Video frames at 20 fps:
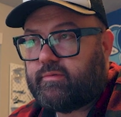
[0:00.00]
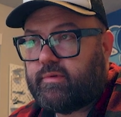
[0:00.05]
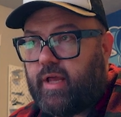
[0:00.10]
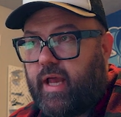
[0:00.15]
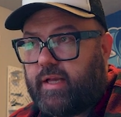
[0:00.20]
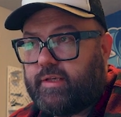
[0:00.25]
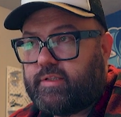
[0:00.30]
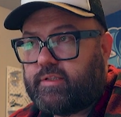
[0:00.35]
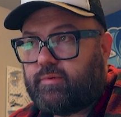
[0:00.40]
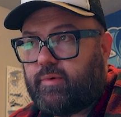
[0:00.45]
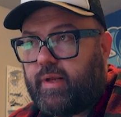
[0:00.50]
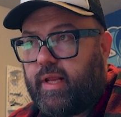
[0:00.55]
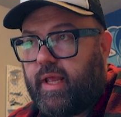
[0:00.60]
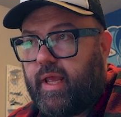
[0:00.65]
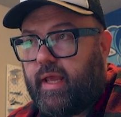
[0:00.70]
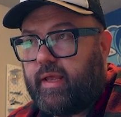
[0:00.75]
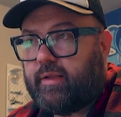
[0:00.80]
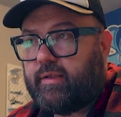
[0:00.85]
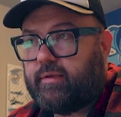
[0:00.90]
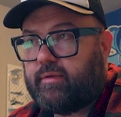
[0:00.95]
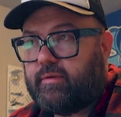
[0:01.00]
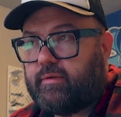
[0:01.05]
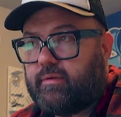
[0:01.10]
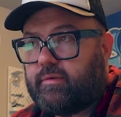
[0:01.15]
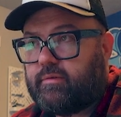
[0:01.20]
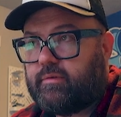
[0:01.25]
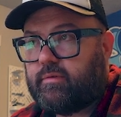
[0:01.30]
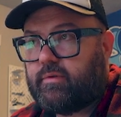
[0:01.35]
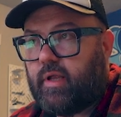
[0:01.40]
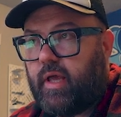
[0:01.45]
I just went ahead and
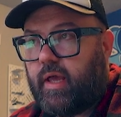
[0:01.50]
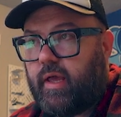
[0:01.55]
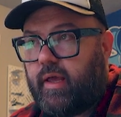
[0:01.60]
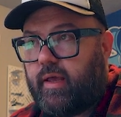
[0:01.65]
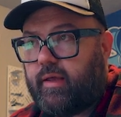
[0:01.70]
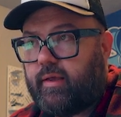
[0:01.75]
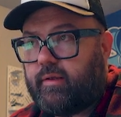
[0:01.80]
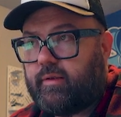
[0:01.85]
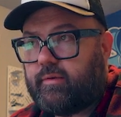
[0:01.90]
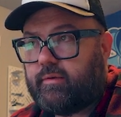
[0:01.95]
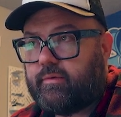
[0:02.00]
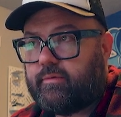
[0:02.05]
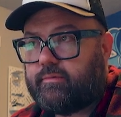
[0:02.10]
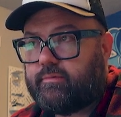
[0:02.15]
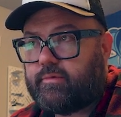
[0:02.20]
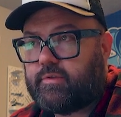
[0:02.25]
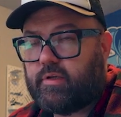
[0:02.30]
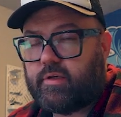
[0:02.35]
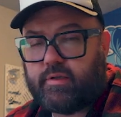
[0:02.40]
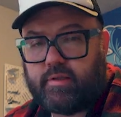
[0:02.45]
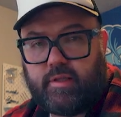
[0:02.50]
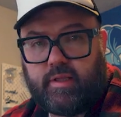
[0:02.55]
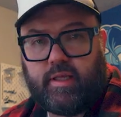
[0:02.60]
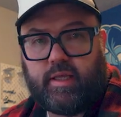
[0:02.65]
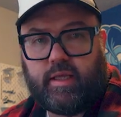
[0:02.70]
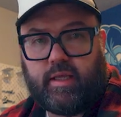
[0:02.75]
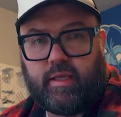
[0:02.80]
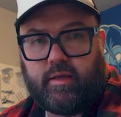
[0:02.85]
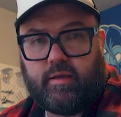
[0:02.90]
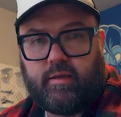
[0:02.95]
took
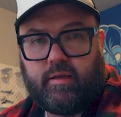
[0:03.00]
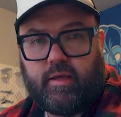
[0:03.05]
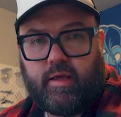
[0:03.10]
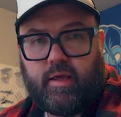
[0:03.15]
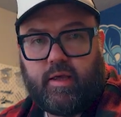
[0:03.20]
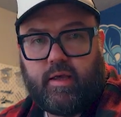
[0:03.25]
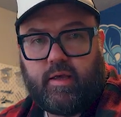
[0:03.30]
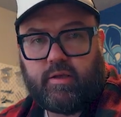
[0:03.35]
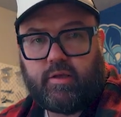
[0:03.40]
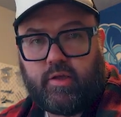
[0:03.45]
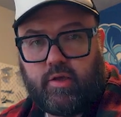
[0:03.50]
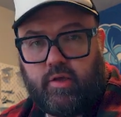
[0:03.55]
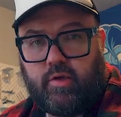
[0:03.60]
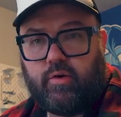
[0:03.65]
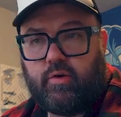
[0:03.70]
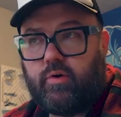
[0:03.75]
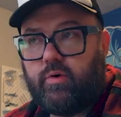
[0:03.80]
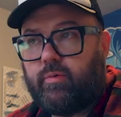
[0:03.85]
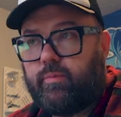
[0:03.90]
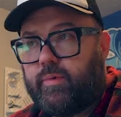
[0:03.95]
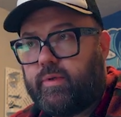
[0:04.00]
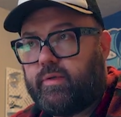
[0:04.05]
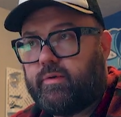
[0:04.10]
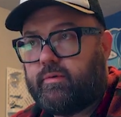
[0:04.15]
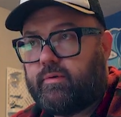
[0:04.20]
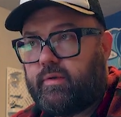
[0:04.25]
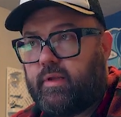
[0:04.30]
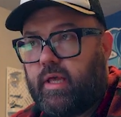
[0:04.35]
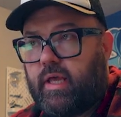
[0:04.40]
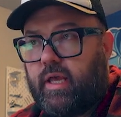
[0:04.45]
the cube and
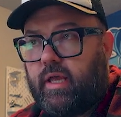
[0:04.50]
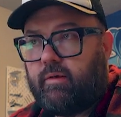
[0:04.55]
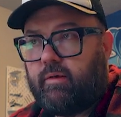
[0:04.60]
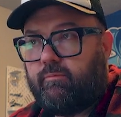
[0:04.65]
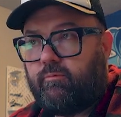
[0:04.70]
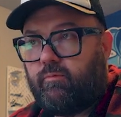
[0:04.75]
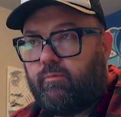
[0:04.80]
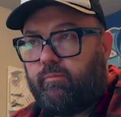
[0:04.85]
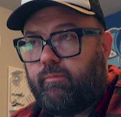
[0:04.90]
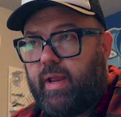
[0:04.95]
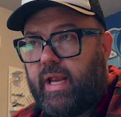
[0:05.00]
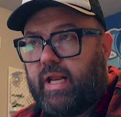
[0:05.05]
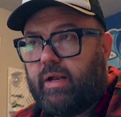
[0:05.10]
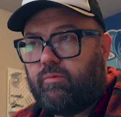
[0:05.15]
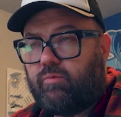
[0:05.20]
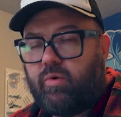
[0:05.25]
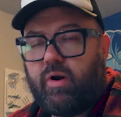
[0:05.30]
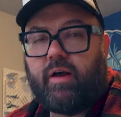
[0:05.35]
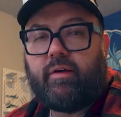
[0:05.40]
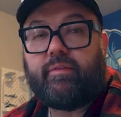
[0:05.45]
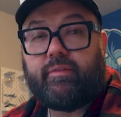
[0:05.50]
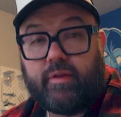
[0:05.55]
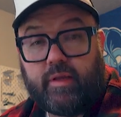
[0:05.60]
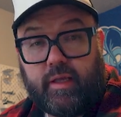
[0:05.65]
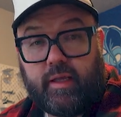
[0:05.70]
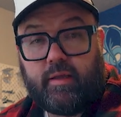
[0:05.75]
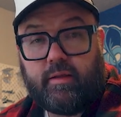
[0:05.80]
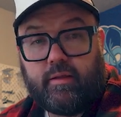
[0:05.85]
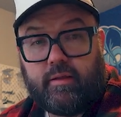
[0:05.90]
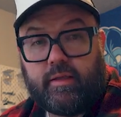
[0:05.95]
made it
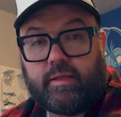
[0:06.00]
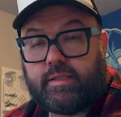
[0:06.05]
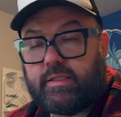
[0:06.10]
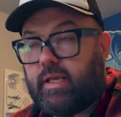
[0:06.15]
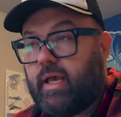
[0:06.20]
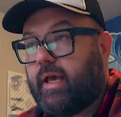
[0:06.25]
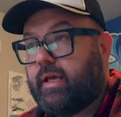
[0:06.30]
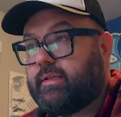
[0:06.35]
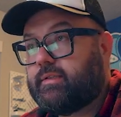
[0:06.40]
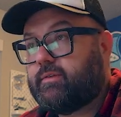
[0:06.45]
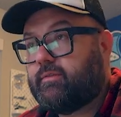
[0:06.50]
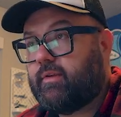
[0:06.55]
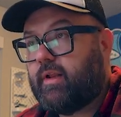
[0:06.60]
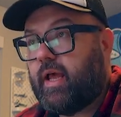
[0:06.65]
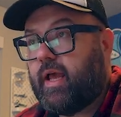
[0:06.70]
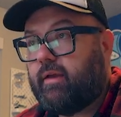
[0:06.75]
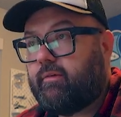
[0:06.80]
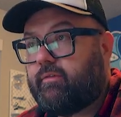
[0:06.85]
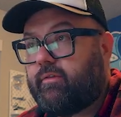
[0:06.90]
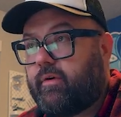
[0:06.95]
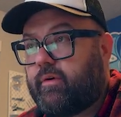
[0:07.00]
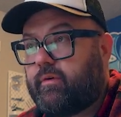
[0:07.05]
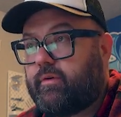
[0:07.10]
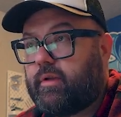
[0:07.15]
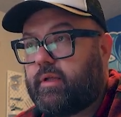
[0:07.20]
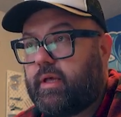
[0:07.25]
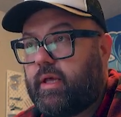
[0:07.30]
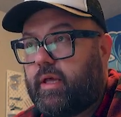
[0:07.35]
roughly the size of an iPhone,